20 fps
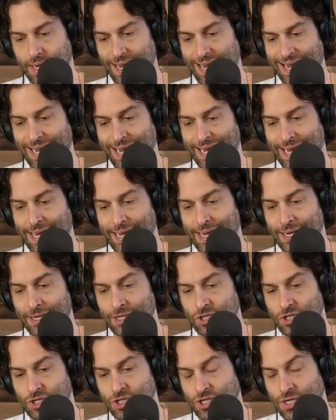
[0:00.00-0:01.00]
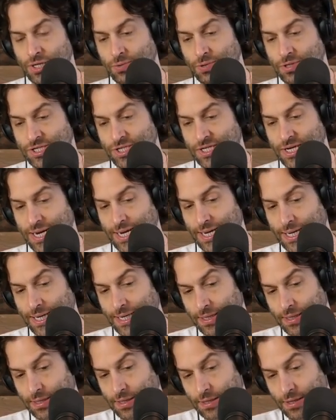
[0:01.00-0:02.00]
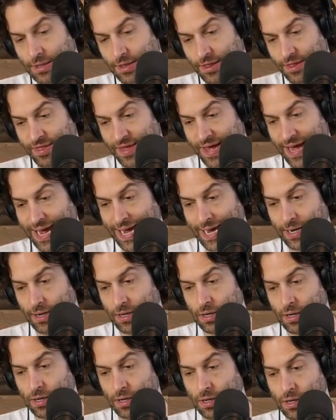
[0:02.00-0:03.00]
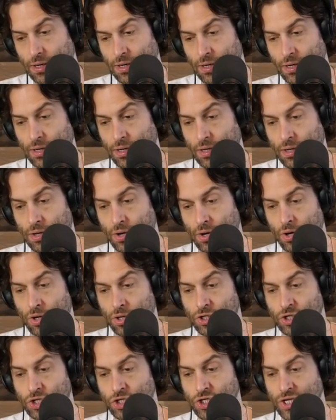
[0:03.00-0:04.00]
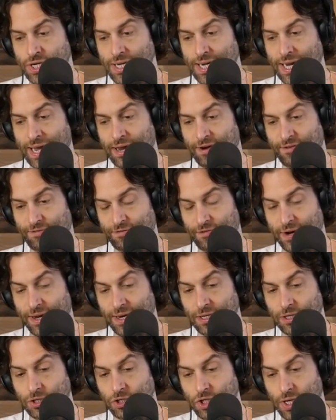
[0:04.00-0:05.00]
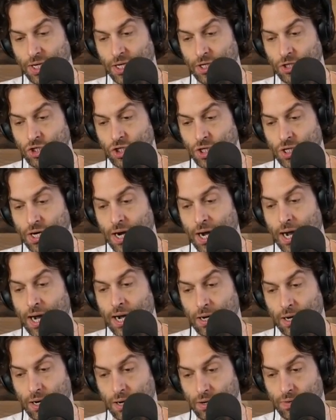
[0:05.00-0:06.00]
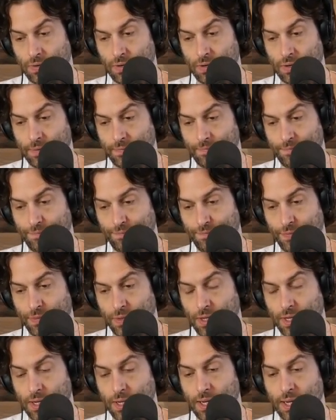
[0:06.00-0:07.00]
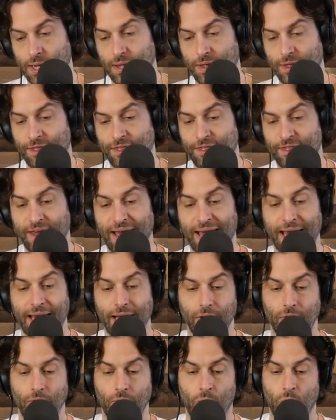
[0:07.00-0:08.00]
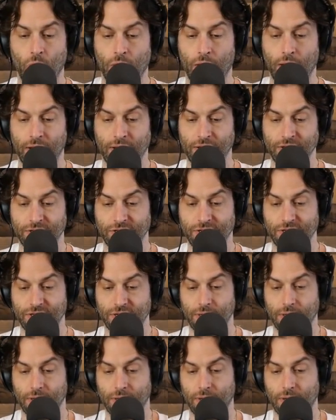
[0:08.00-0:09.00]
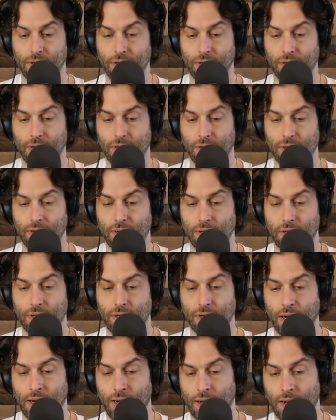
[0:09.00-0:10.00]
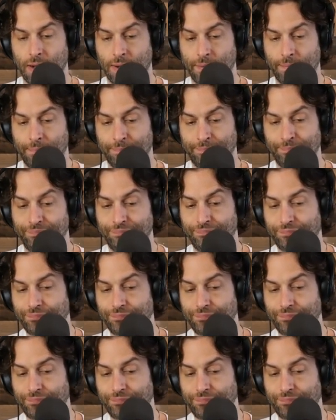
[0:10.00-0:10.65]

and she was saying that she had a friend in Chicago that was um